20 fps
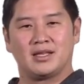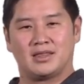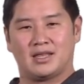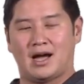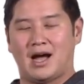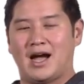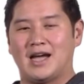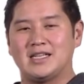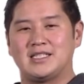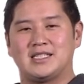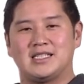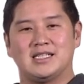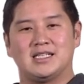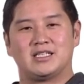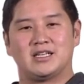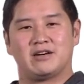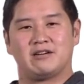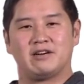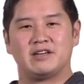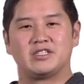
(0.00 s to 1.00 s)
the
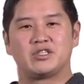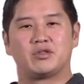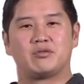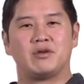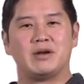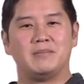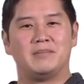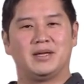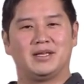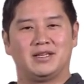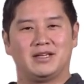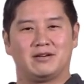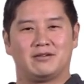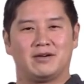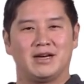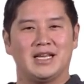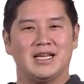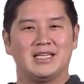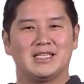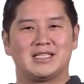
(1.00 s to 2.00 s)
HiSeq generates three billion
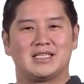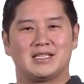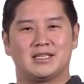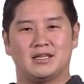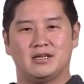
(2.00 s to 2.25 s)
reads,